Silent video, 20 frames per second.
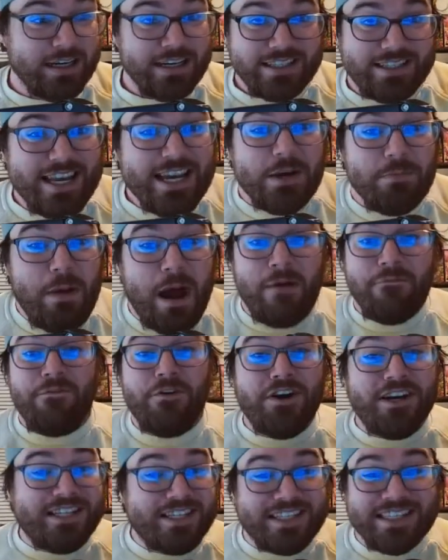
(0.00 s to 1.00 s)
Dick
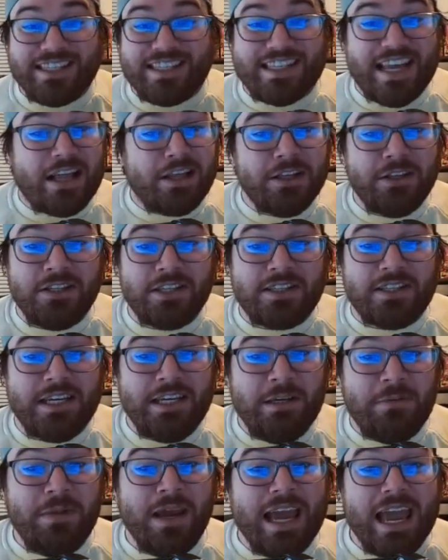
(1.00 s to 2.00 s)
Monfort isn't selling the
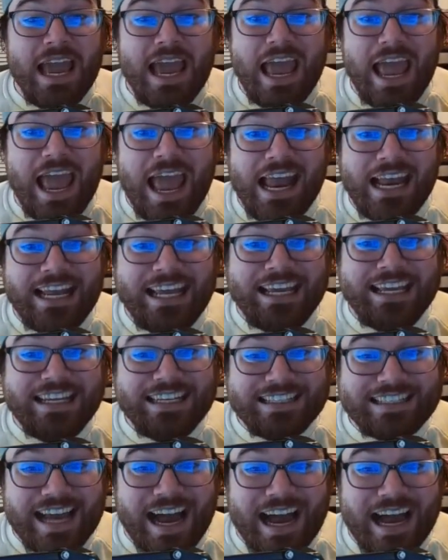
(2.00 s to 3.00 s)
team
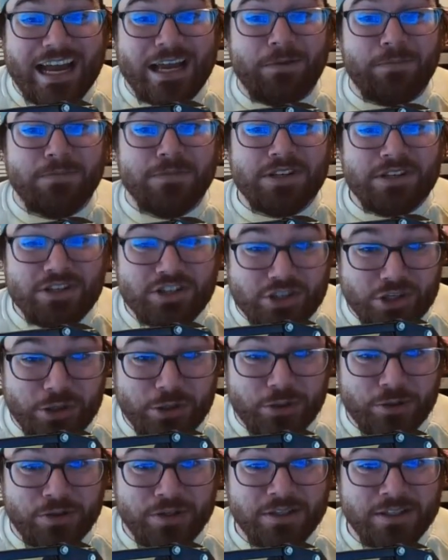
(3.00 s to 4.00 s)
anytime
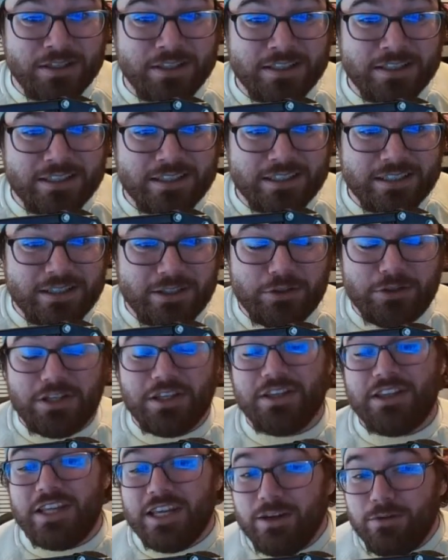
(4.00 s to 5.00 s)
soon. You
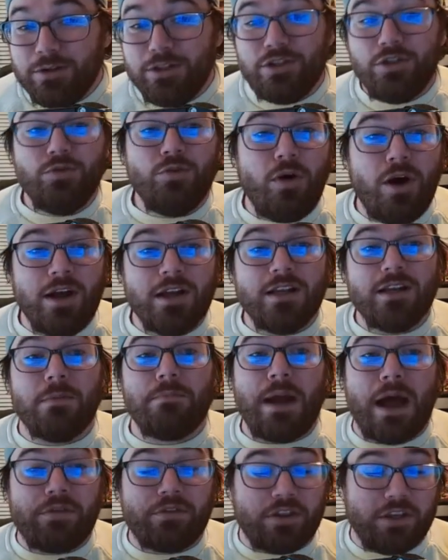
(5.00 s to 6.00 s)
can think what you want
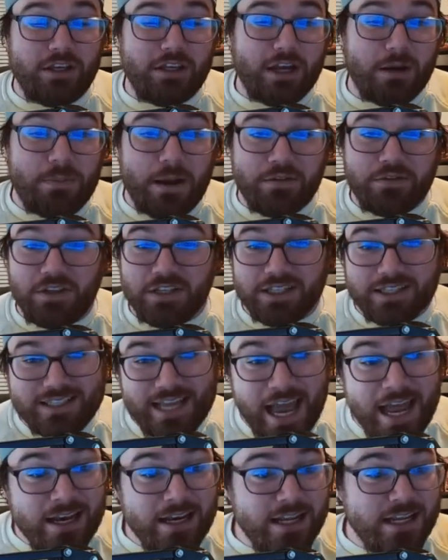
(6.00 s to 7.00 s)
about the
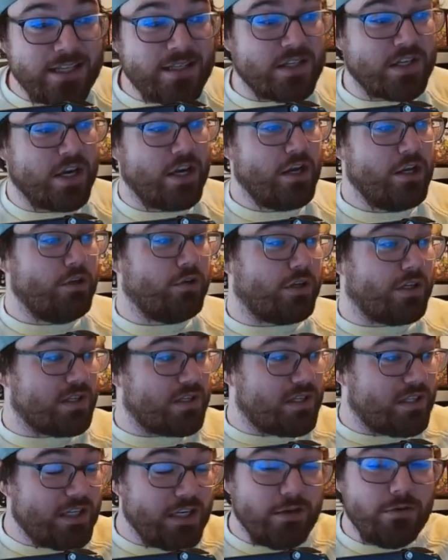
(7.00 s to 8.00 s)
attendance. You can
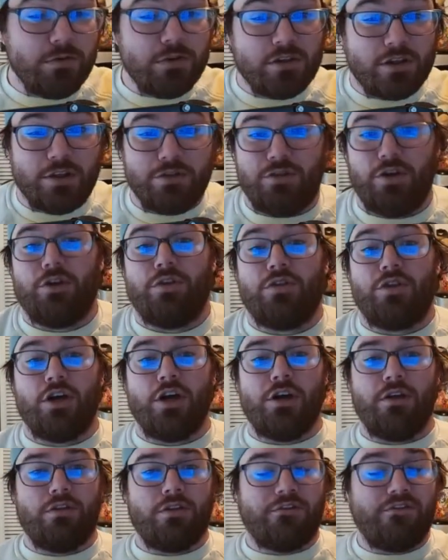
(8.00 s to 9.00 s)
see what
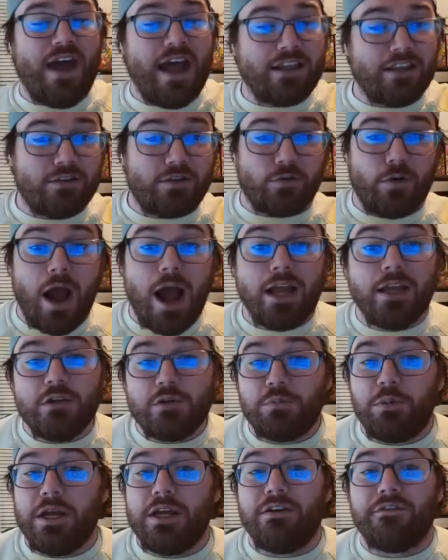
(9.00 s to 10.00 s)
the fact that the Rockies
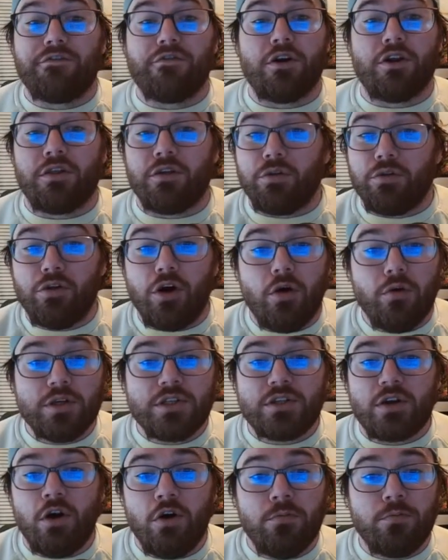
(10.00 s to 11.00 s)
played in front of the
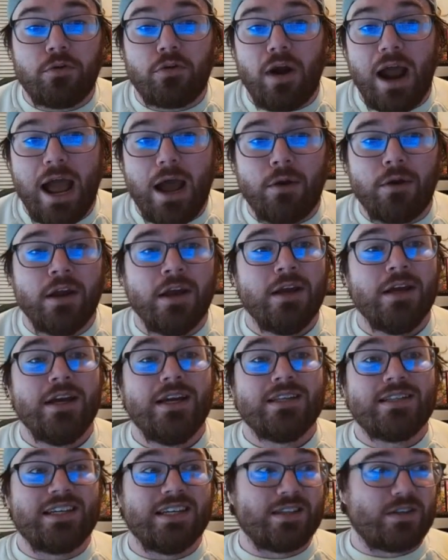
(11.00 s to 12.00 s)
lowest home crowd
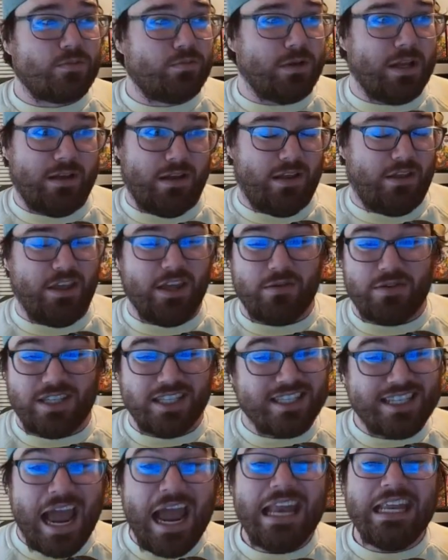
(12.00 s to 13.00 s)
since, I think it was
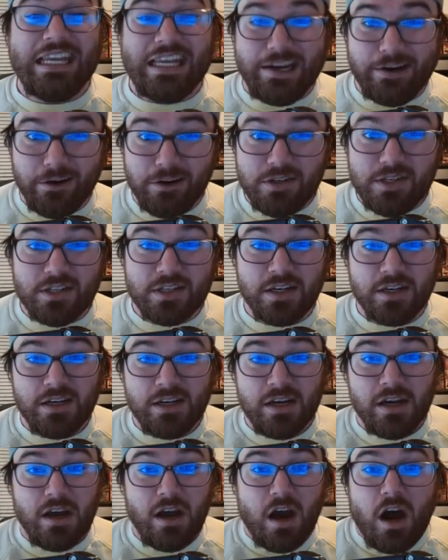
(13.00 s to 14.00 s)
in 10 years
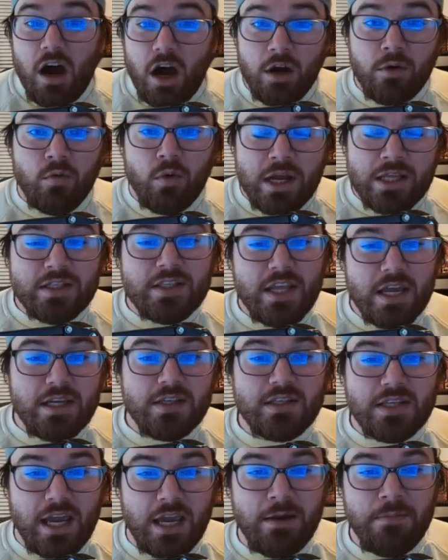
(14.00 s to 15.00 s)
on
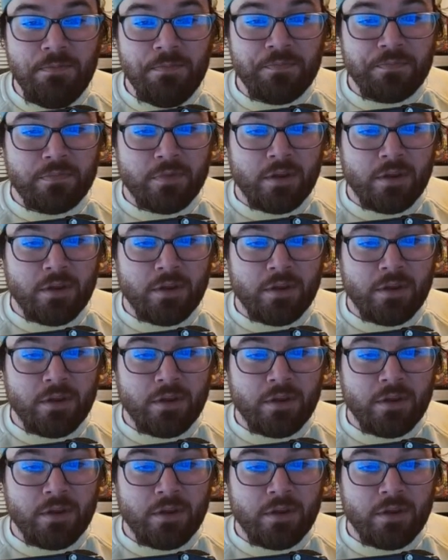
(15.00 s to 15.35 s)
Wednesday's game.